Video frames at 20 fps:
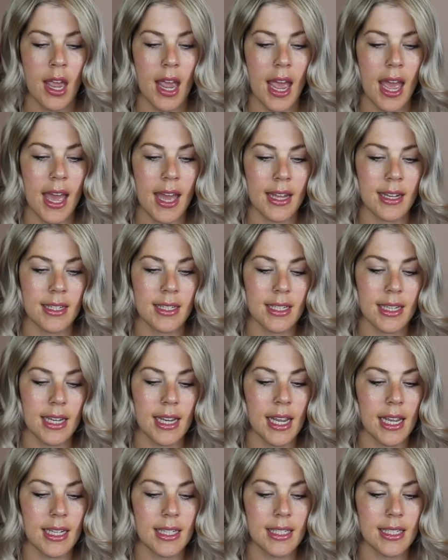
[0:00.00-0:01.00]
and
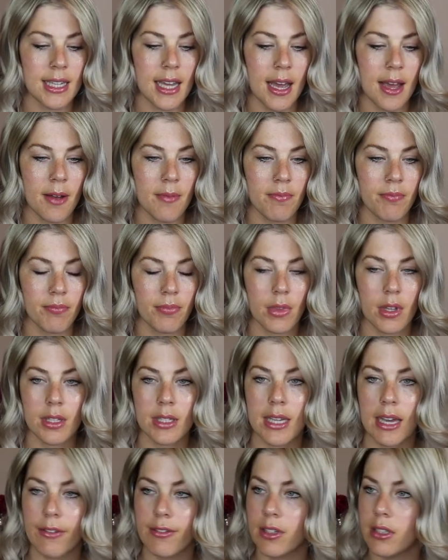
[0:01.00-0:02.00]
it um,
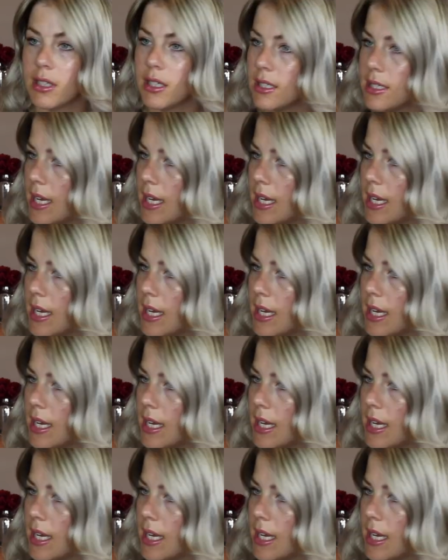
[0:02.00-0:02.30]
definitely